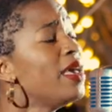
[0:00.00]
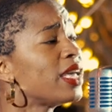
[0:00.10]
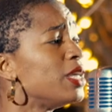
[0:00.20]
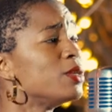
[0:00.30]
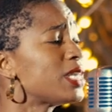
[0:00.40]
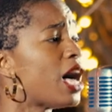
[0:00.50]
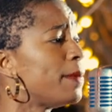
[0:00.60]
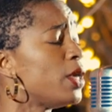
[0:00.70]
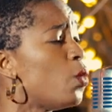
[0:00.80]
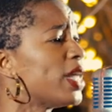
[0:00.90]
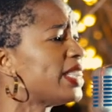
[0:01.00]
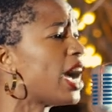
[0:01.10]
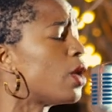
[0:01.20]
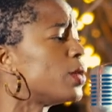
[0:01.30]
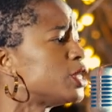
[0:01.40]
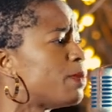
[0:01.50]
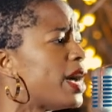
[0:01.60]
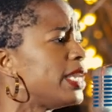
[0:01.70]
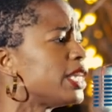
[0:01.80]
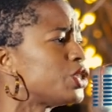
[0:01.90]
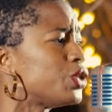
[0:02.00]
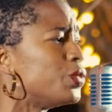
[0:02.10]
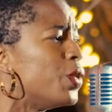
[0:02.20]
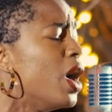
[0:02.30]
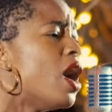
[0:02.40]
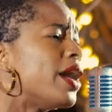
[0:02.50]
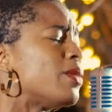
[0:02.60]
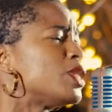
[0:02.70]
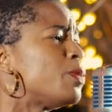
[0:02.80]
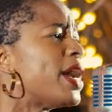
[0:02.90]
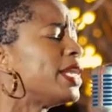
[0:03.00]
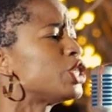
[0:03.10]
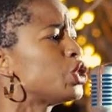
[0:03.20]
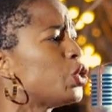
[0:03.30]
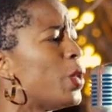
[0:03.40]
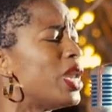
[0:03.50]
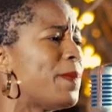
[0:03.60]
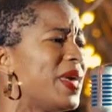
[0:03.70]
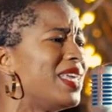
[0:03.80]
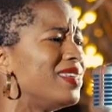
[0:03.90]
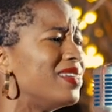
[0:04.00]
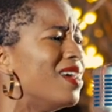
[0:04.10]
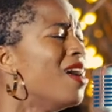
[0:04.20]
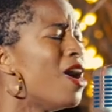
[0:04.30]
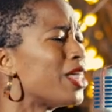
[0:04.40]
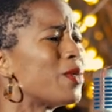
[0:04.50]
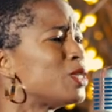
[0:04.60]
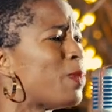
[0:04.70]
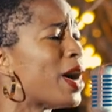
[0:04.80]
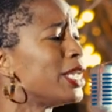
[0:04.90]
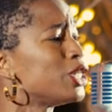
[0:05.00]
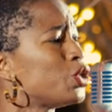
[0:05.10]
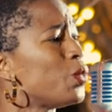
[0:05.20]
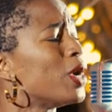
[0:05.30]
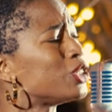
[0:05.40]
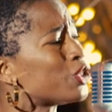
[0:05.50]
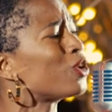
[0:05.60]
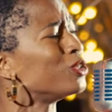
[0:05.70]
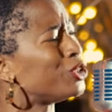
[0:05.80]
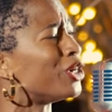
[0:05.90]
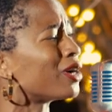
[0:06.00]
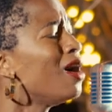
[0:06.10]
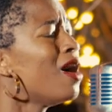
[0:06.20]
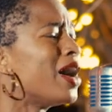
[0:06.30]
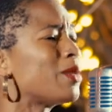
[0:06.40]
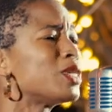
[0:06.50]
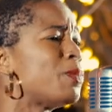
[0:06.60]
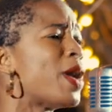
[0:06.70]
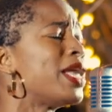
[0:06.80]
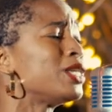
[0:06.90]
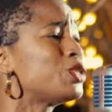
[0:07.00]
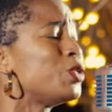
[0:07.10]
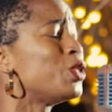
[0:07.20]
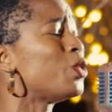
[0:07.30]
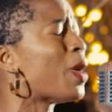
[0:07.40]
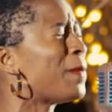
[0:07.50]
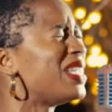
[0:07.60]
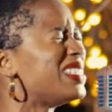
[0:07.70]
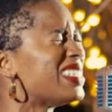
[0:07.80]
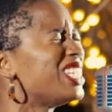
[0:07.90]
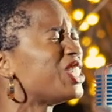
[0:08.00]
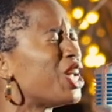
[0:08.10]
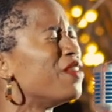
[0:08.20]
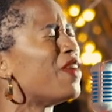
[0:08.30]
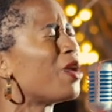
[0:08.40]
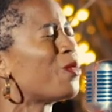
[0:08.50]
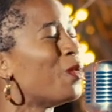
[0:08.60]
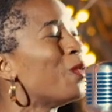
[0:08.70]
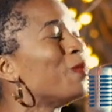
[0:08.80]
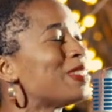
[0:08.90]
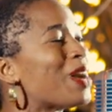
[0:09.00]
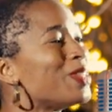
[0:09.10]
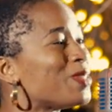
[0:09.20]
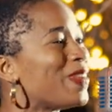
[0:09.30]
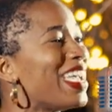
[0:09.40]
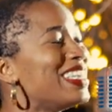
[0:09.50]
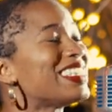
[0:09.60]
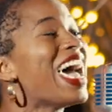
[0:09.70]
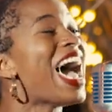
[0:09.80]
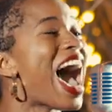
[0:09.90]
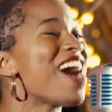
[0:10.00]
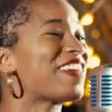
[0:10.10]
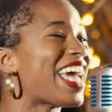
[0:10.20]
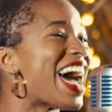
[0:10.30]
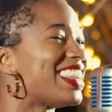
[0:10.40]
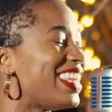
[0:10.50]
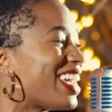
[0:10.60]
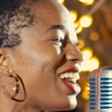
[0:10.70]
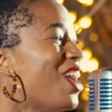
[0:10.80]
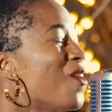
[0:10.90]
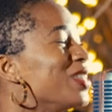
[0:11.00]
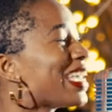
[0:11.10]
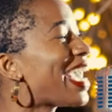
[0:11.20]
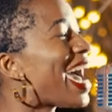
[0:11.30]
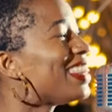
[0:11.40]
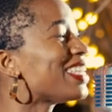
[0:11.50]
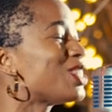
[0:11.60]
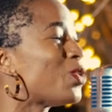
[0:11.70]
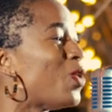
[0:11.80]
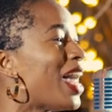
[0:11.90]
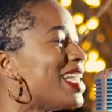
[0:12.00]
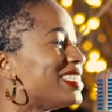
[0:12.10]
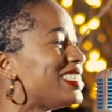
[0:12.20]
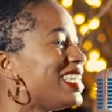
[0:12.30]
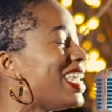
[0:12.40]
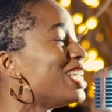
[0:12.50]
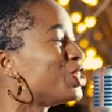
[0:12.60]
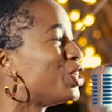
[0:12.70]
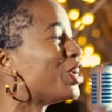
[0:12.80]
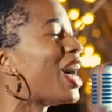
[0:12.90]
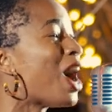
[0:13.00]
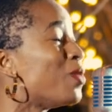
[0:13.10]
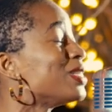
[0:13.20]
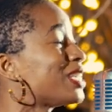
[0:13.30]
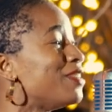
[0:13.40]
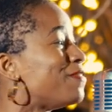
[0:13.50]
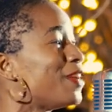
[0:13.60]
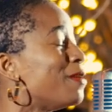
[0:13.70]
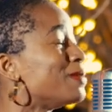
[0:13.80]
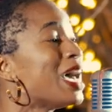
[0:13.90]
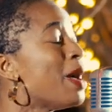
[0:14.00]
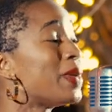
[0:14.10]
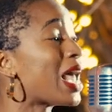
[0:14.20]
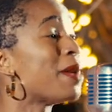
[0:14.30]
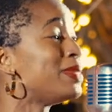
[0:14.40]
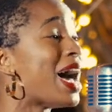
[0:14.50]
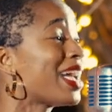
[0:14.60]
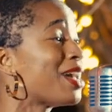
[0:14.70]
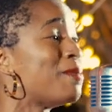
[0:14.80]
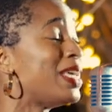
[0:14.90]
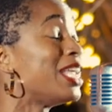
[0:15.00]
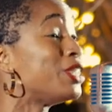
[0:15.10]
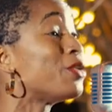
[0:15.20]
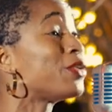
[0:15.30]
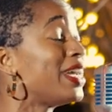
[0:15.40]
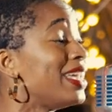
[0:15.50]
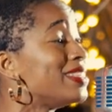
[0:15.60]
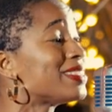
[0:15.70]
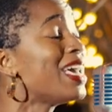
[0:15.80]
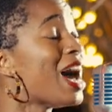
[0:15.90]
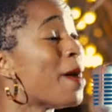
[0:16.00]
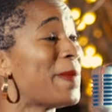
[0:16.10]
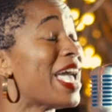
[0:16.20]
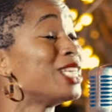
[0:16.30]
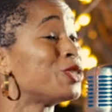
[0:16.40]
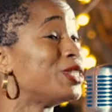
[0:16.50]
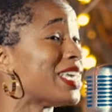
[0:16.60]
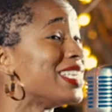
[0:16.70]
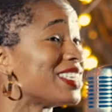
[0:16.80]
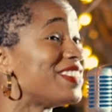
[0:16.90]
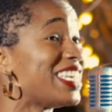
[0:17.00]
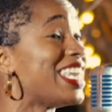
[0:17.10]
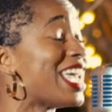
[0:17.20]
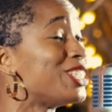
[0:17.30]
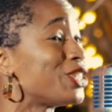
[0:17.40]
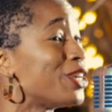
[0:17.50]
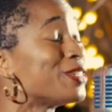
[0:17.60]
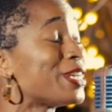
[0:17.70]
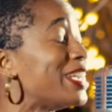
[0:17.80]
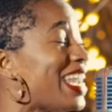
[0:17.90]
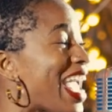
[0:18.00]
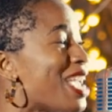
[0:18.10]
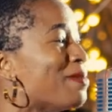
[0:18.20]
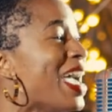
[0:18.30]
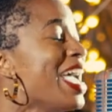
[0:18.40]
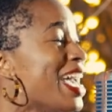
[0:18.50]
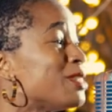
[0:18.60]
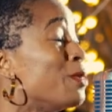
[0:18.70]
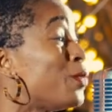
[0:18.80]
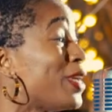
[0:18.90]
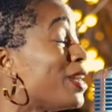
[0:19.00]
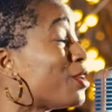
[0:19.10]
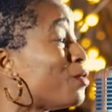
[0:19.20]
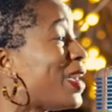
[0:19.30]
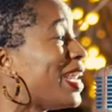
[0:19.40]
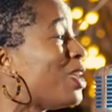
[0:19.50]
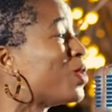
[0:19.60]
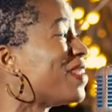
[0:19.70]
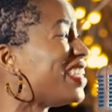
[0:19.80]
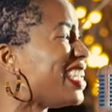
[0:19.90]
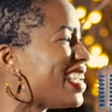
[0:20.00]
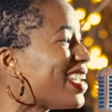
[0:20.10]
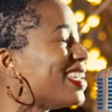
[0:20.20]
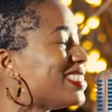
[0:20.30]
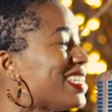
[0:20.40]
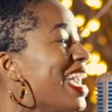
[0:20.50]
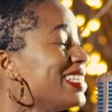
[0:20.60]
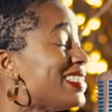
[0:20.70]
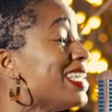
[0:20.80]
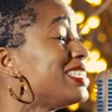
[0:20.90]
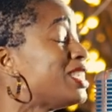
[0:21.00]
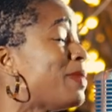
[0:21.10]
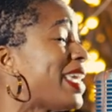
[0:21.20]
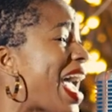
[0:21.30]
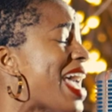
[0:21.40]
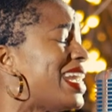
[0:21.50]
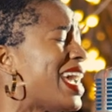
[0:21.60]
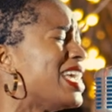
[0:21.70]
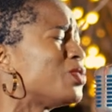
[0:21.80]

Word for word: Can you tell me what they are responding to? Are they responding to an opinion? Are they responding to a circle jerk? Are they responding to the weaponization of our wombs? I was raised half Catholic. Went to Catholic school as a teenage girl. I was confirmed, but I am not committed, though there is a patron saint of teenage girls. Her name is Maria Goretti, one of the youngest saints to be canonized.